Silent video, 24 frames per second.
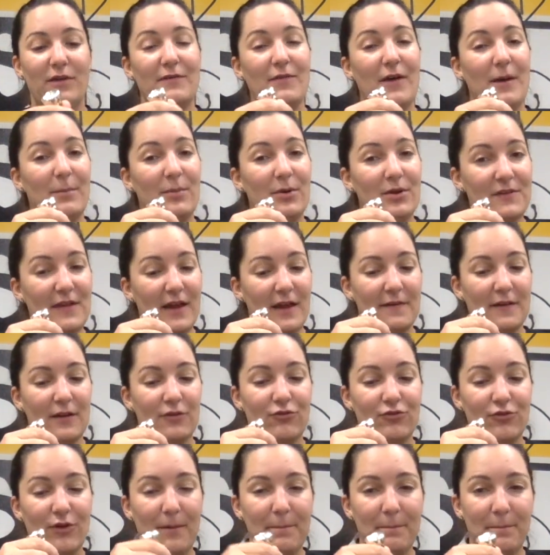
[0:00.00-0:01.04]
if I put that in the
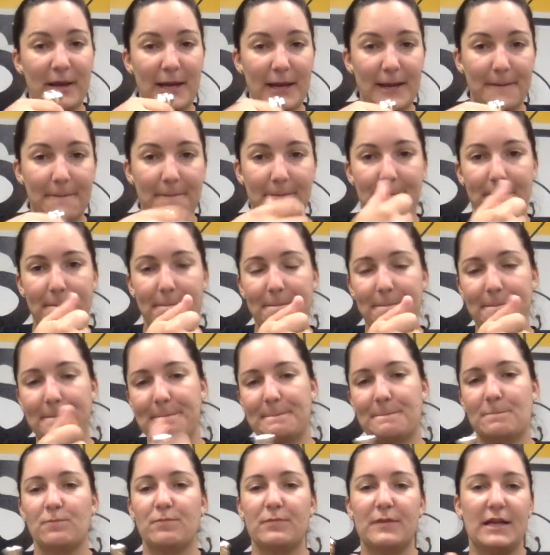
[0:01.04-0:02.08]
trumpet
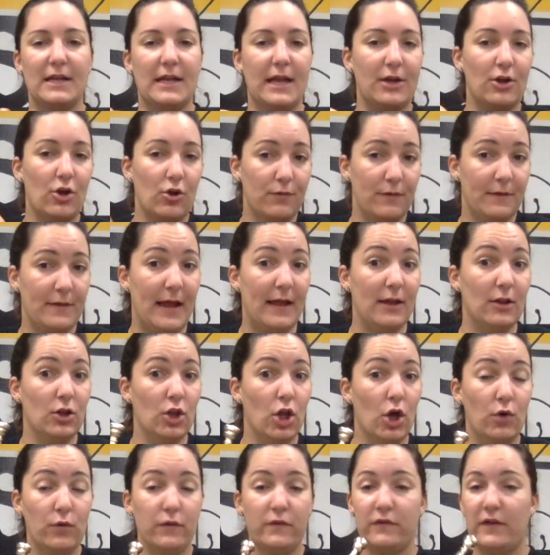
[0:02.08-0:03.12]
and I go for that
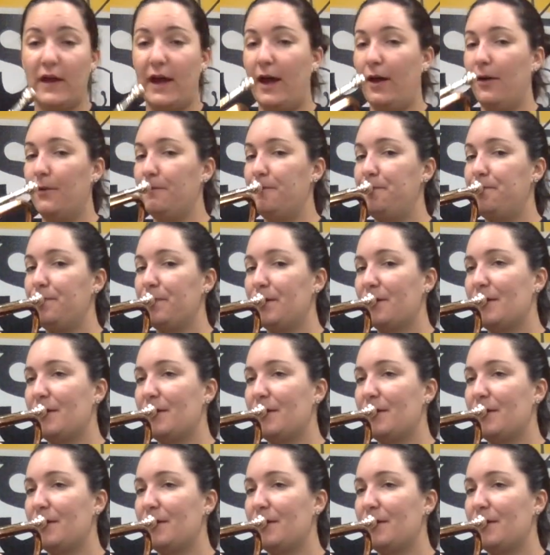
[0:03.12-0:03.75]
low sound,